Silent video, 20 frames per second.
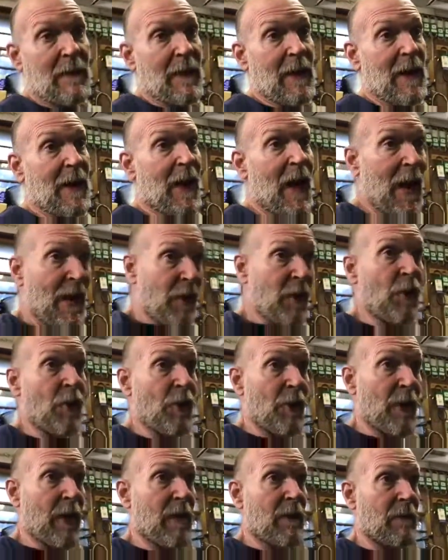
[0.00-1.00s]
and I
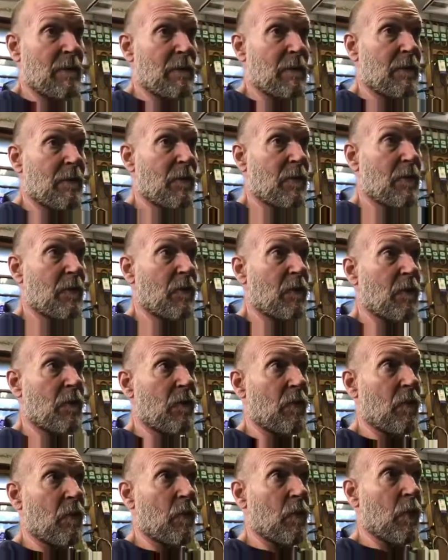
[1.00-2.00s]
heard it,
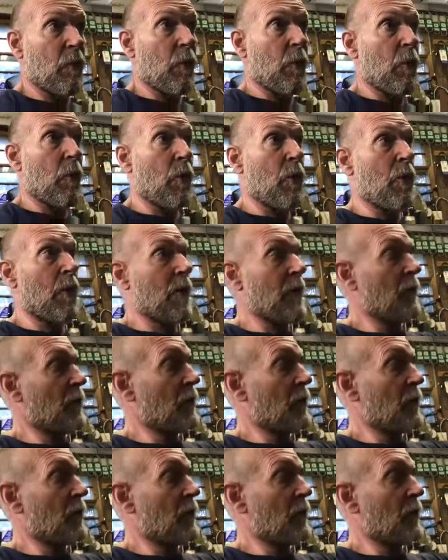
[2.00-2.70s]
or it